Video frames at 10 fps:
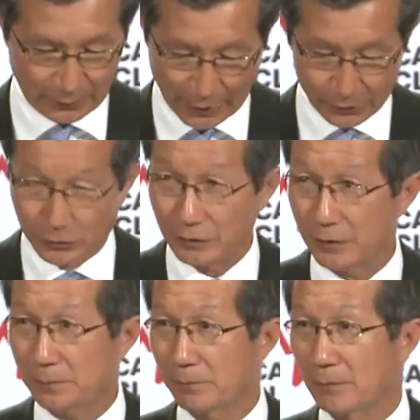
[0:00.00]

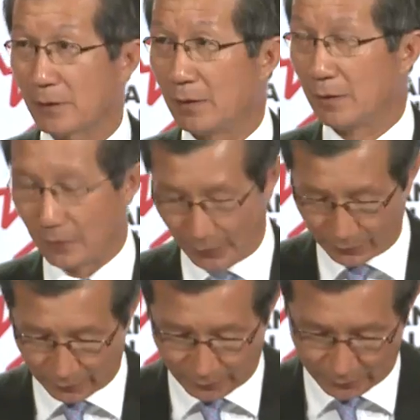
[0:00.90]
Annually,
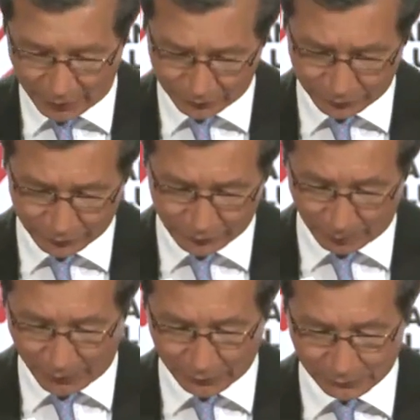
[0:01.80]
Canada does
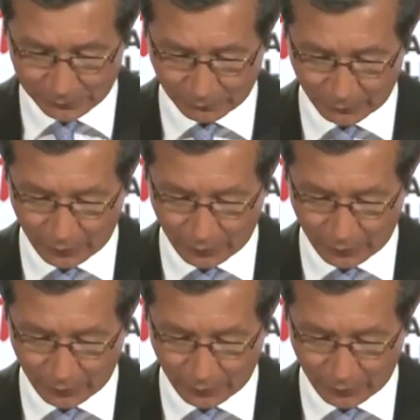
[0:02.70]
about